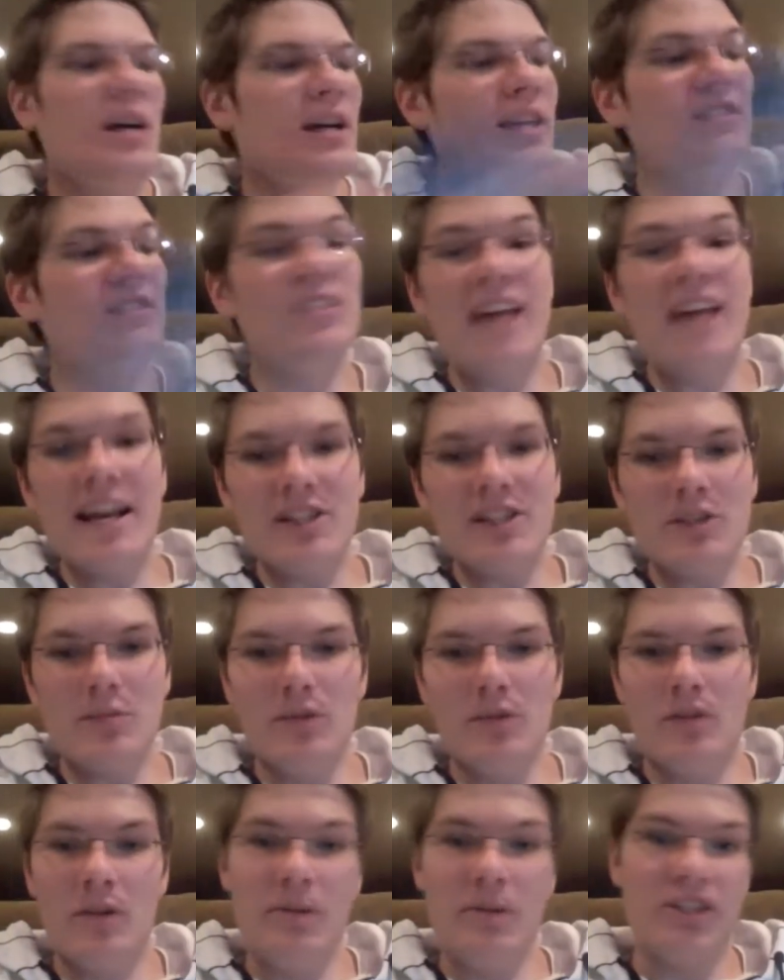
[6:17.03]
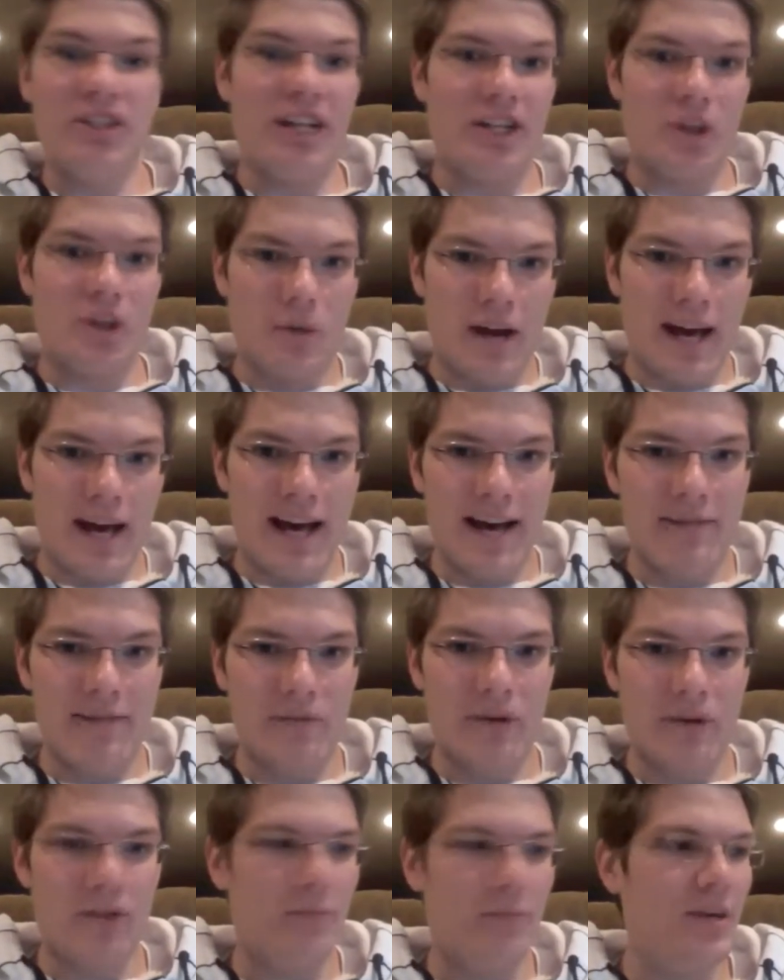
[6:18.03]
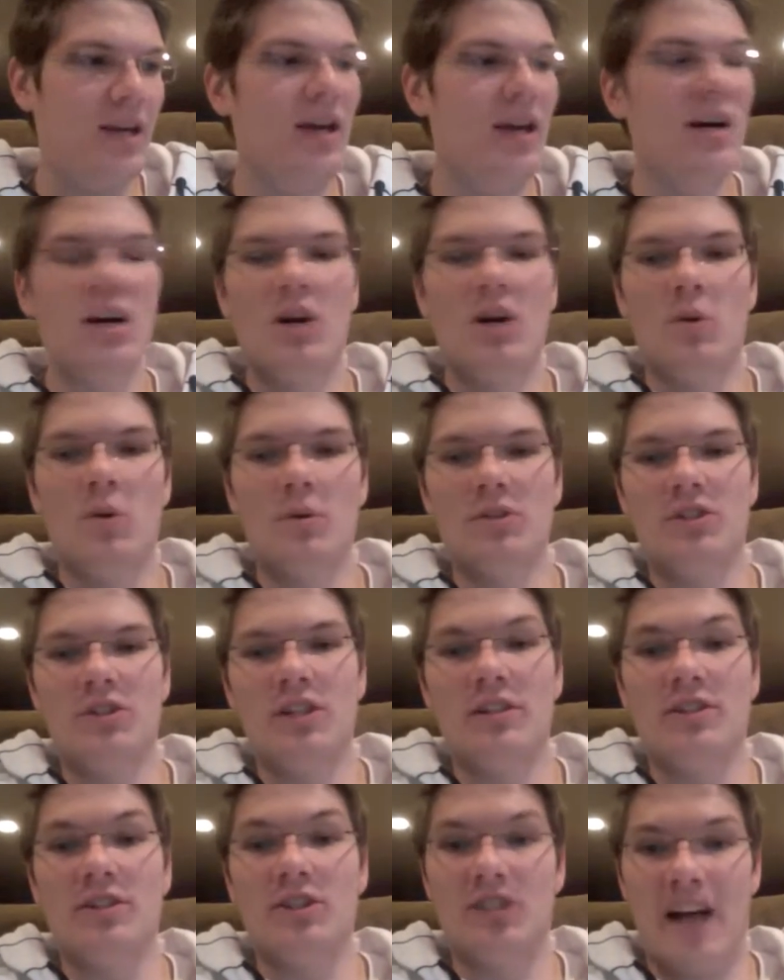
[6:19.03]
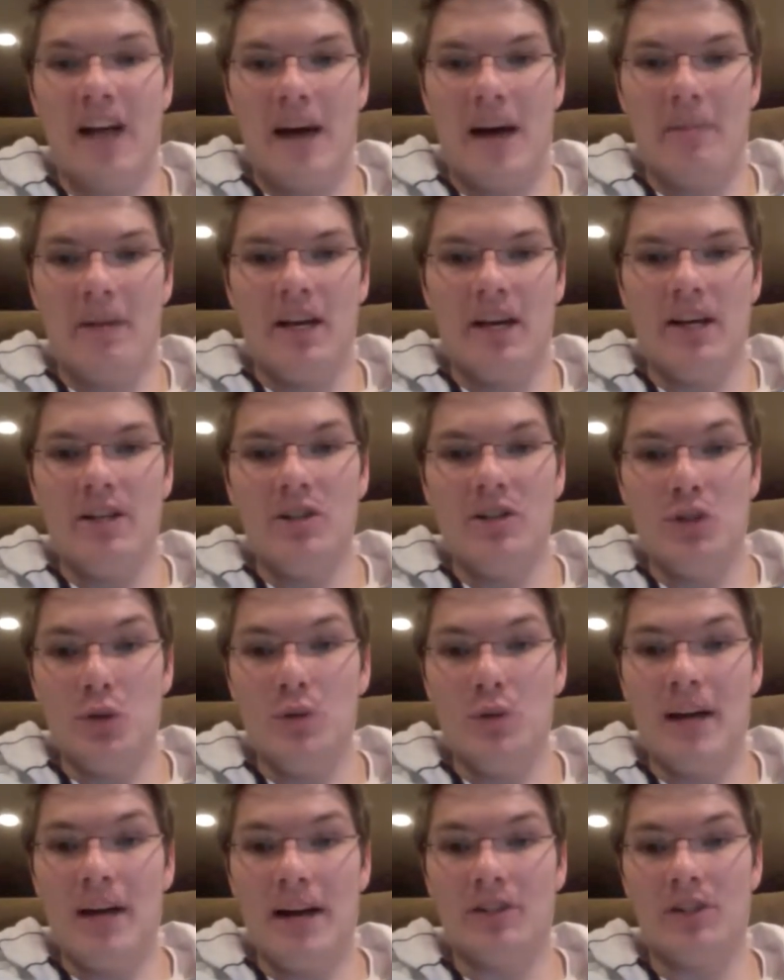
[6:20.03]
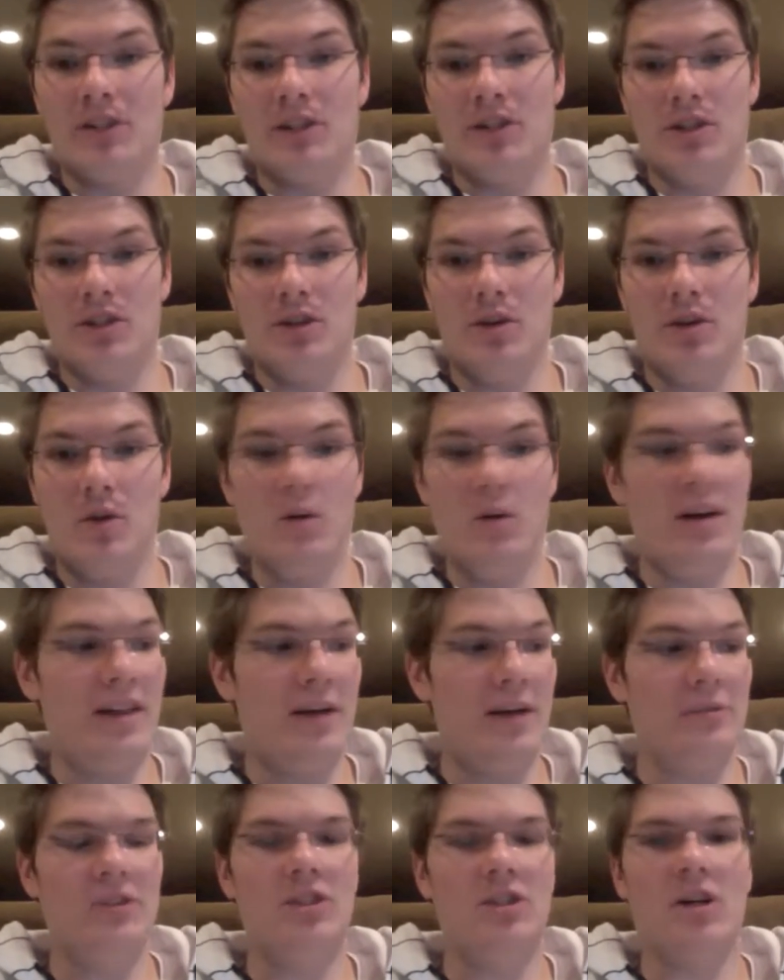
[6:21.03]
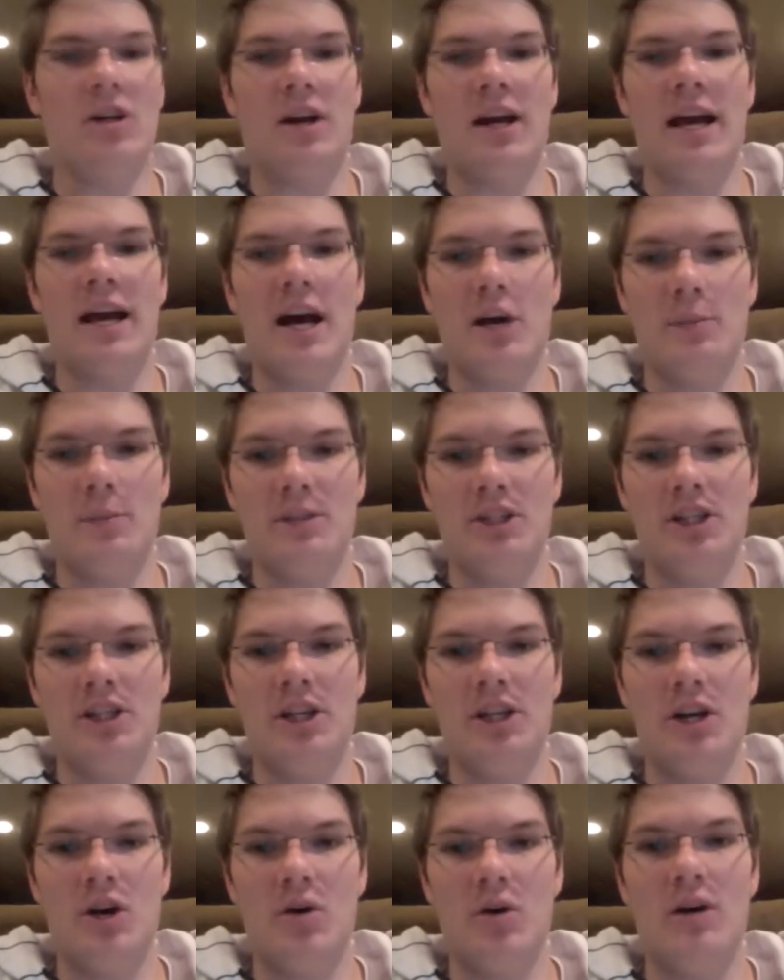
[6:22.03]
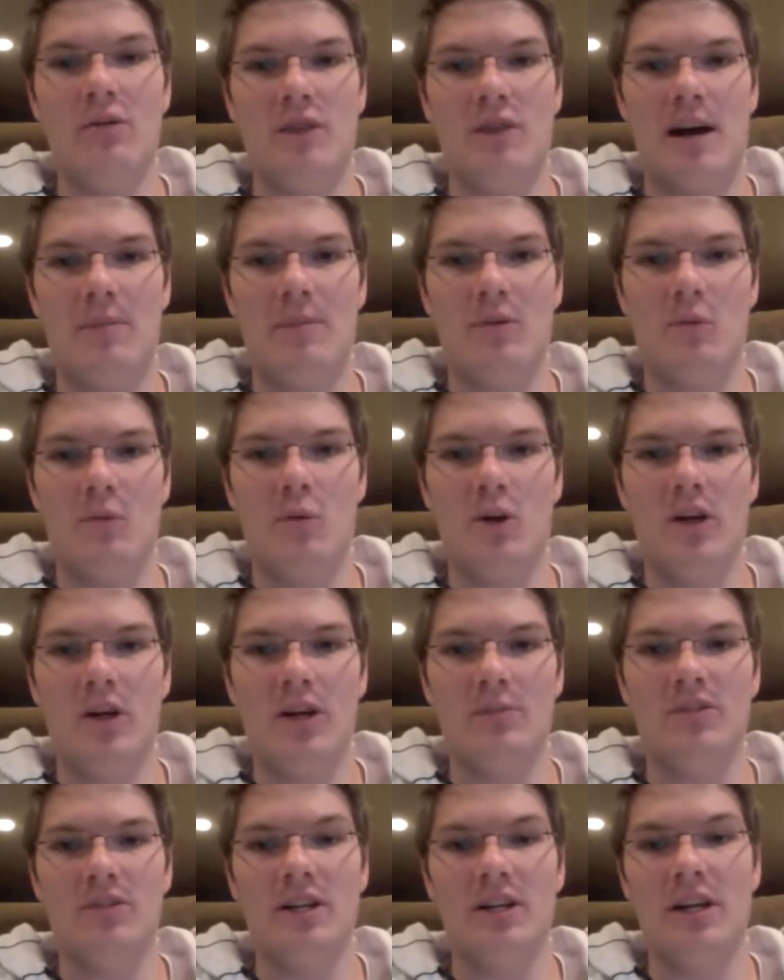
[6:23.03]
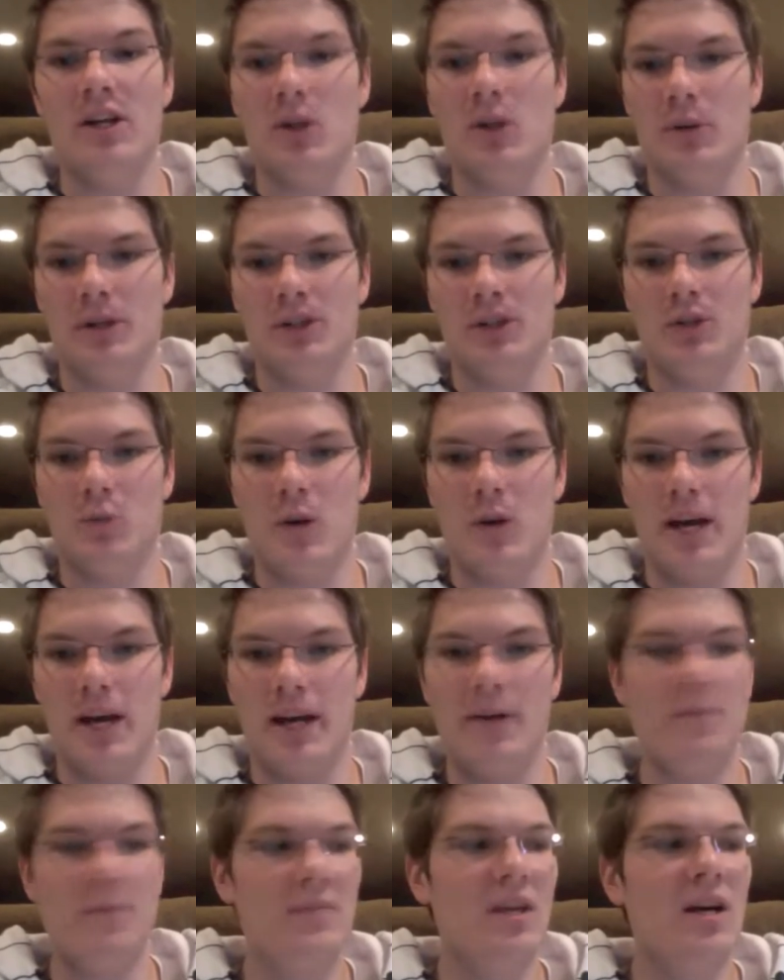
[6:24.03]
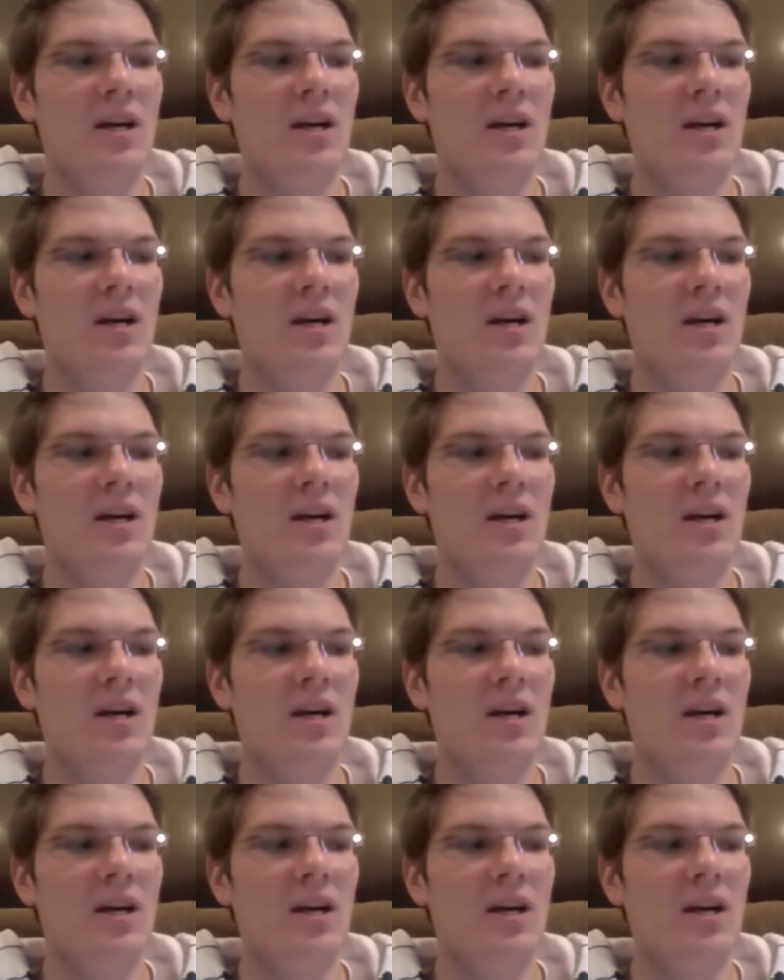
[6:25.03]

His next movie, which I don't have with me, was Insomnia in 2002, and that was starring Al Pacino and Robin Williams and Hilary Swank.